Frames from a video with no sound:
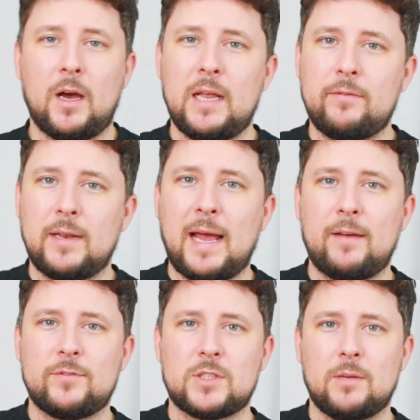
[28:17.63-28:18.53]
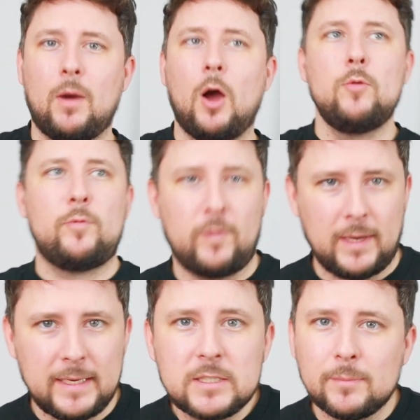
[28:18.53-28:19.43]
I'll even have some,
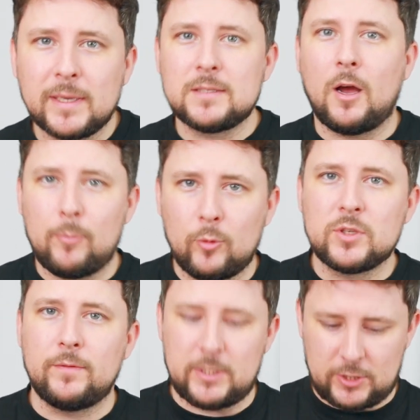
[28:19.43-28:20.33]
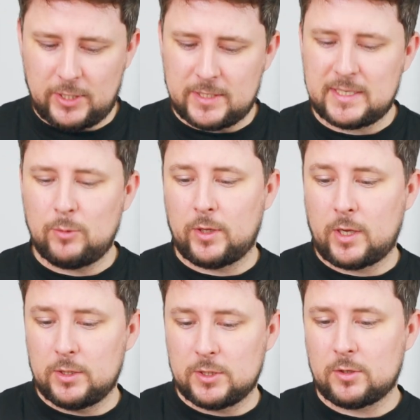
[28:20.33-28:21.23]
hopefully, some examples of it so you can see what the
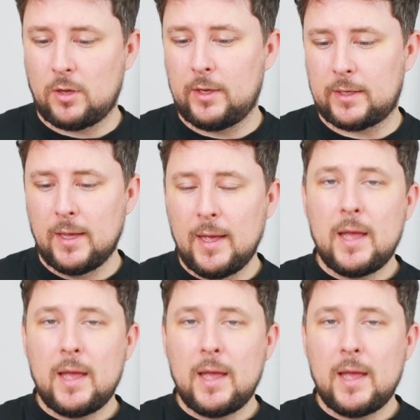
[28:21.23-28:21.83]
colours look like.